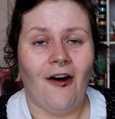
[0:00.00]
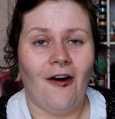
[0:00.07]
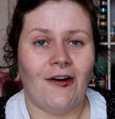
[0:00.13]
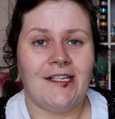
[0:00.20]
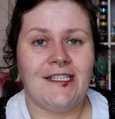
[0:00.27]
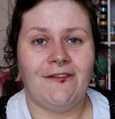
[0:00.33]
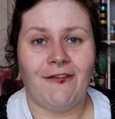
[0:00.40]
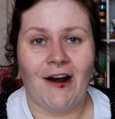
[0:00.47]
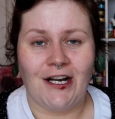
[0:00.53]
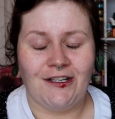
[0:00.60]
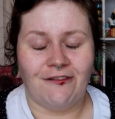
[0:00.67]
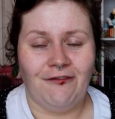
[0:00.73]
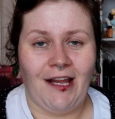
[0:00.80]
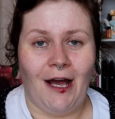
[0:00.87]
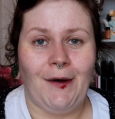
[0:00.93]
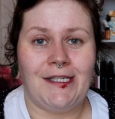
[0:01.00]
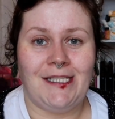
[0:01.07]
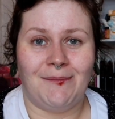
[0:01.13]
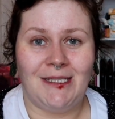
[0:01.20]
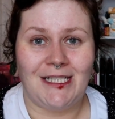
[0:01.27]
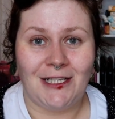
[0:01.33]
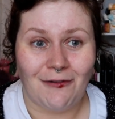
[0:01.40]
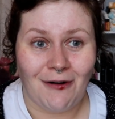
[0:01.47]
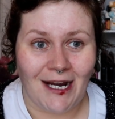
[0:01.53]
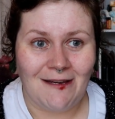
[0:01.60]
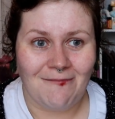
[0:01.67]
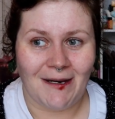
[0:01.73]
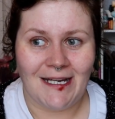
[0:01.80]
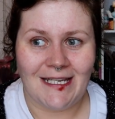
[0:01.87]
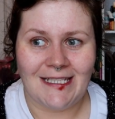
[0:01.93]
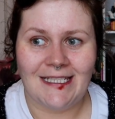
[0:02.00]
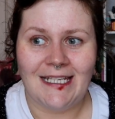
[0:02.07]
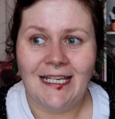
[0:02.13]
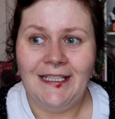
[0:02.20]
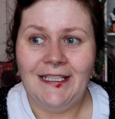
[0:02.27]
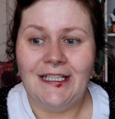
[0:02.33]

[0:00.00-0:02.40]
us Fresh and Flower subscribers.